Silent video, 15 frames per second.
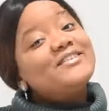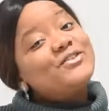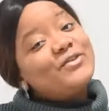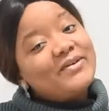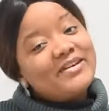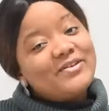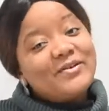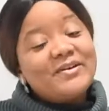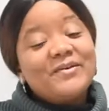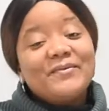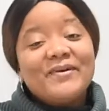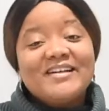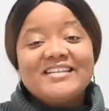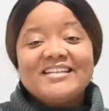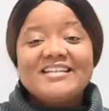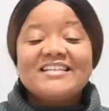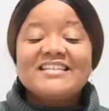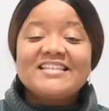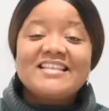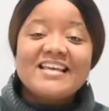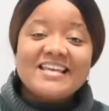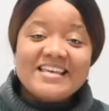2021
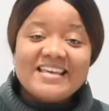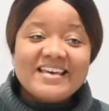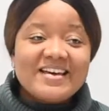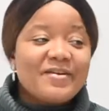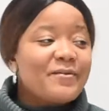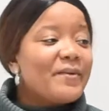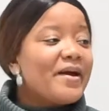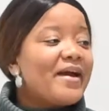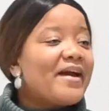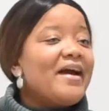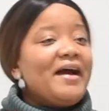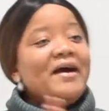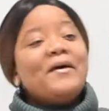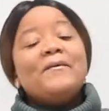is the year where